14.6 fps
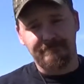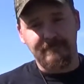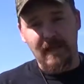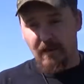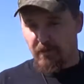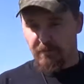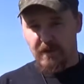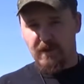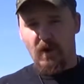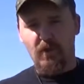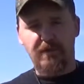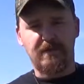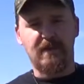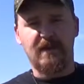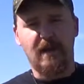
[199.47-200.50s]
That would be the
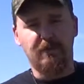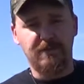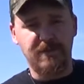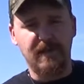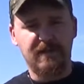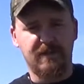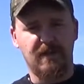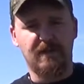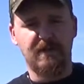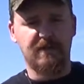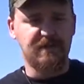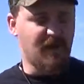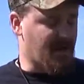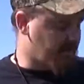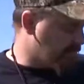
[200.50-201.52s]
only thing I would change on this
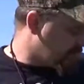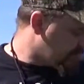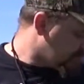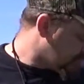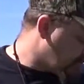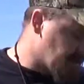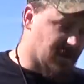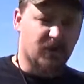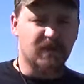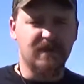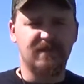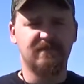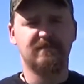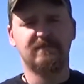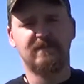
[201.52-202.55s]
knife. Literally.
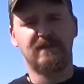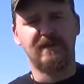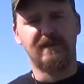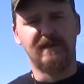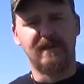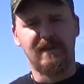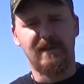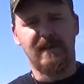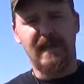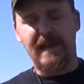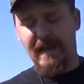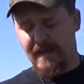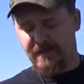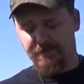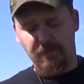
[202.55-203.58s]

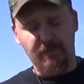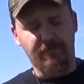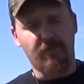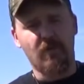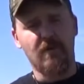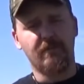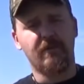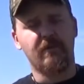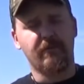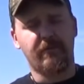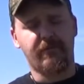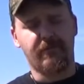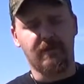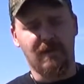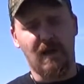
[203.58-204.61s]
It has performed
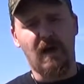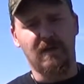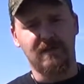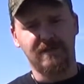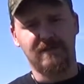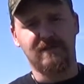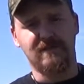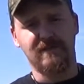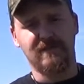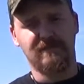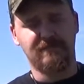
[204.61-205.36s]
flawlessly.